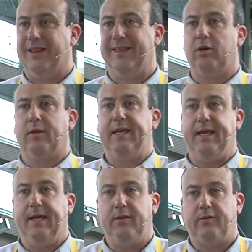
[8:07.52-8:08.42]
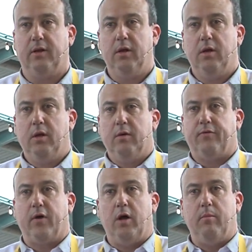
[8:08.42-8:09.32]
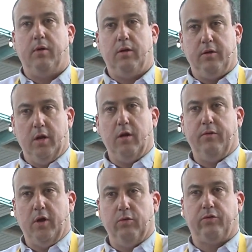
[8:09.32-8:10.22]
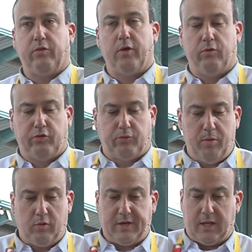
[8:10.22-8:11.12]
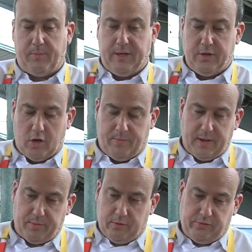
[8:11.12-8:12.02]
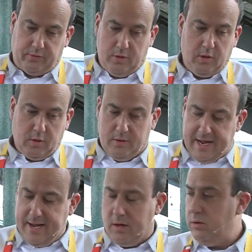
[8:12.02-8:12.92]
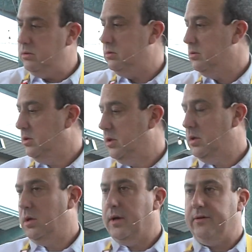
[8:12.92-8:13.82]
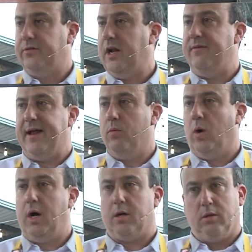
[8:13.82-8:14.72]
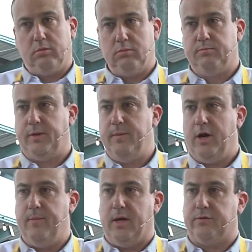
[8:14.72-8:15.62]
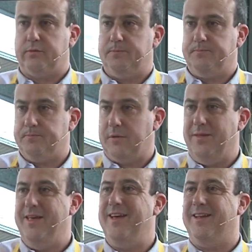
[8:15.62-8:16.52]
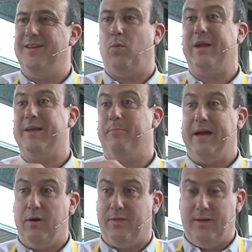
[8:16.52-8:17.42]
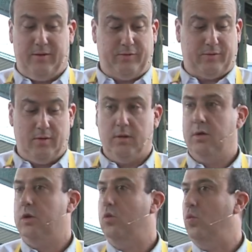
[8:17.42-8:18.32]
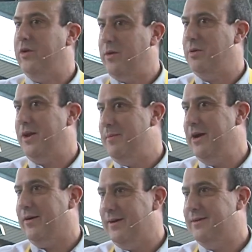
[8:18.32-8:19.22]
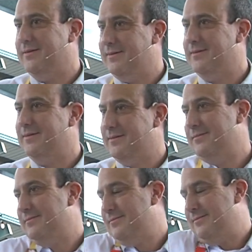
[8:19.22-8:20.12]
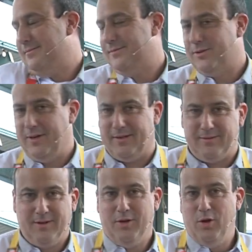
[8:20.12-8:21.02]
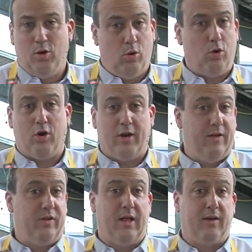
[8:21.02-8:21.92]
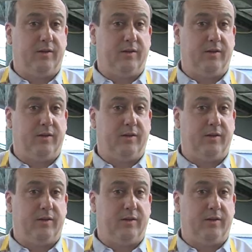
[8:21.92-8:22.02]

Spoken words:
a little heat from, you know, those smoked jalapeno peppers. Now, instead of adding water, Bloody Mary mix. And then we can pair this with a Bloody Mary. Great. Or if you like